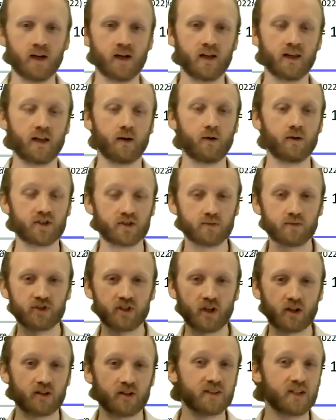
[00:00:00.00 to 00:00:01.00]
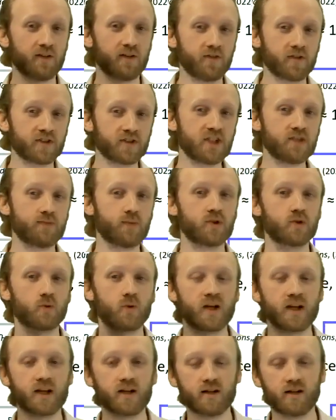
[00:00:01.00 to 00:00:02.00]
There are some subtle differences
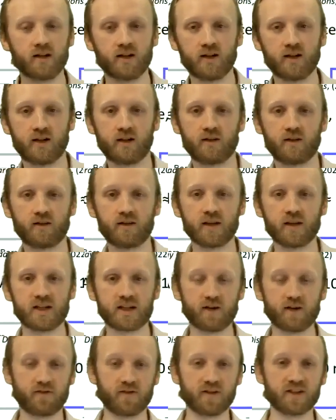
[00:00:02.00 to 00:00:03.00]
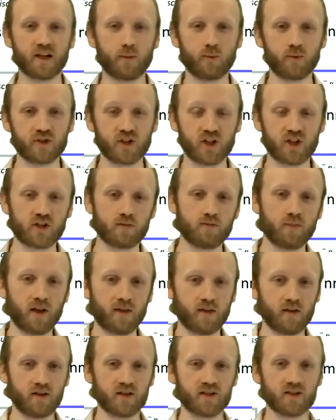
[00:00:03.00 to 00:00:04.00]
between the different deposition
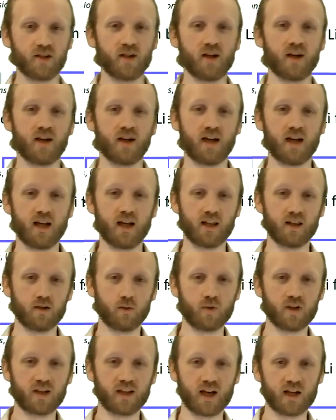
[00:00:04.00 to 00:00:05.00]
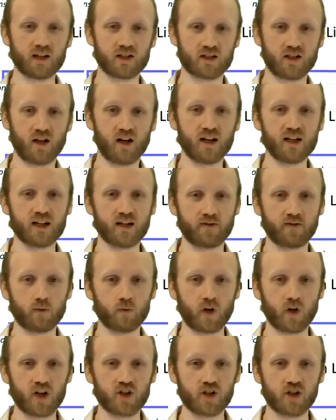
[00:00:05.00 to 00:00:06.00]
methods in that we get slightly different
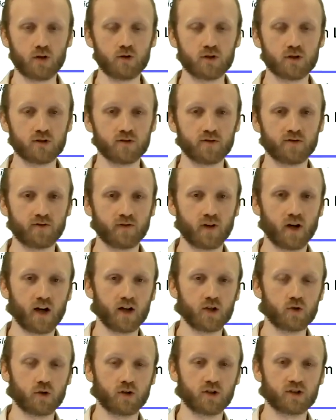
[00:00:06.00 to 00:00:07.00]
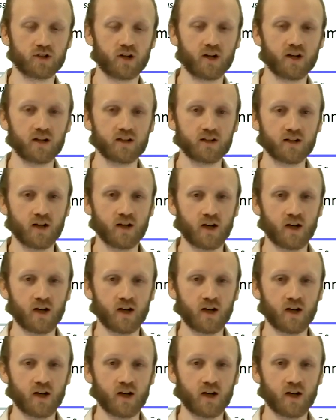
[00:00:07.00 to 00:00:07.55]
ratios of hydroxide,